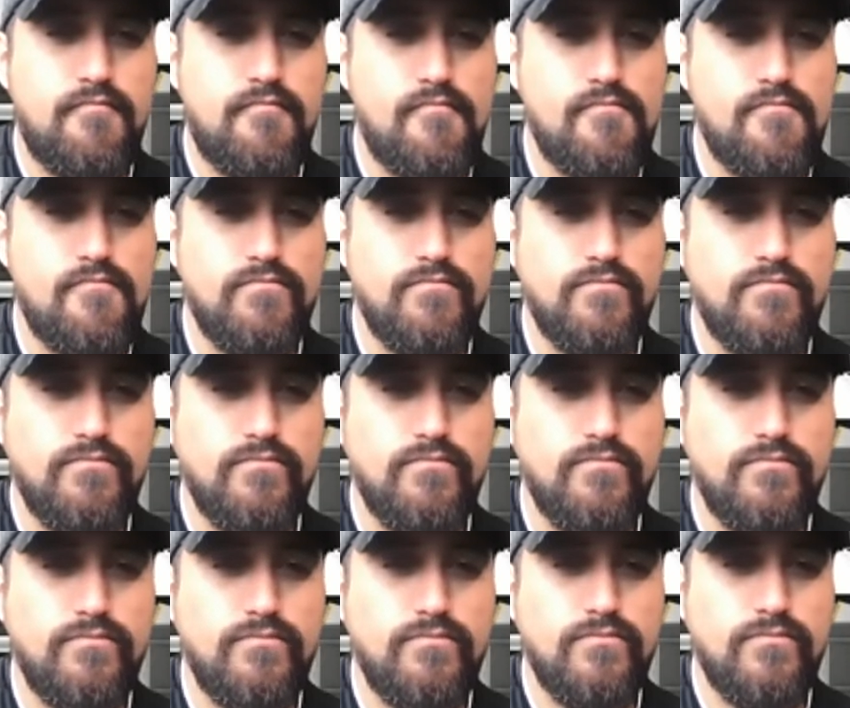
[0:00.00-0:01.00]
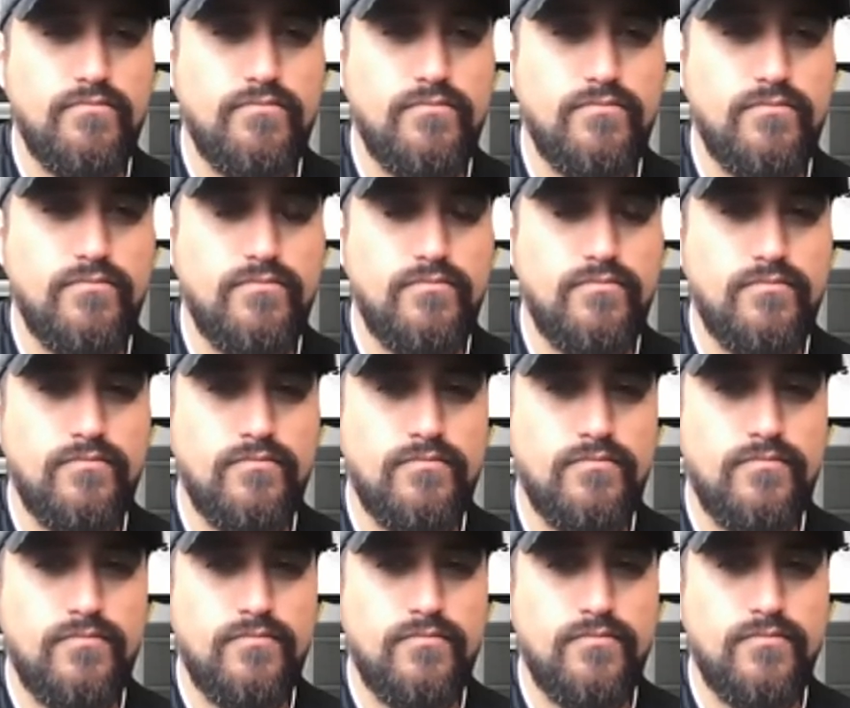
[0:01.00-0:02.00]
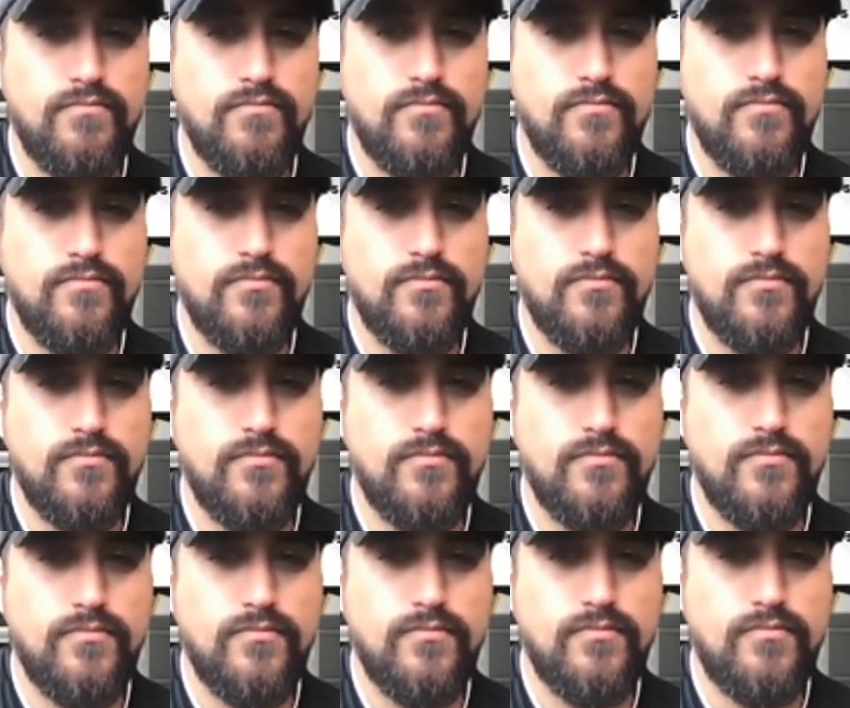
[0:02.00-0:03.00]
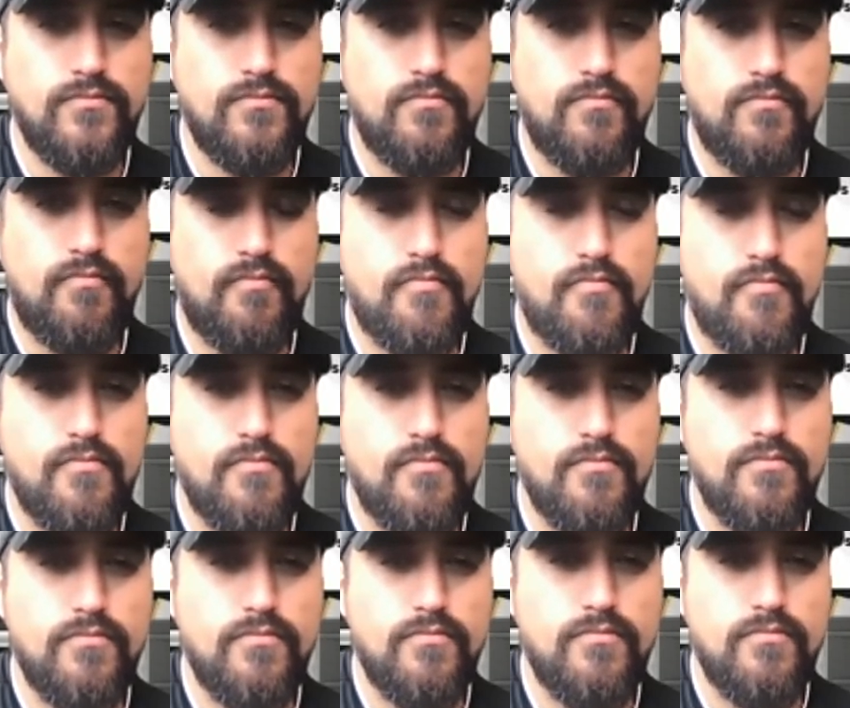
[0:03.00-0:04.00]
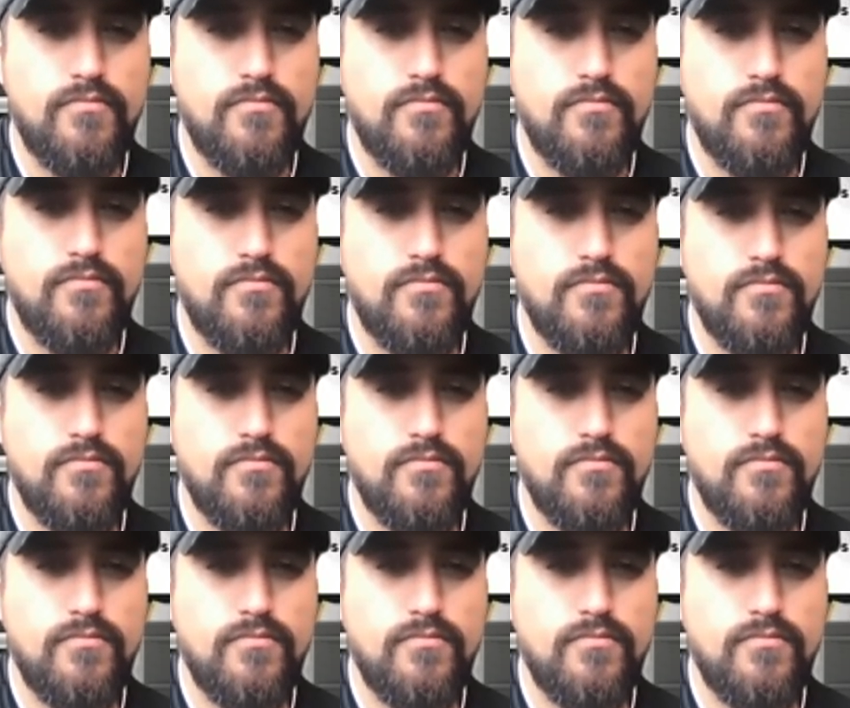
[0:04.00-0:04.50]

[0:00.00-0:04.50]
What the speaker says: The person shown says nothing.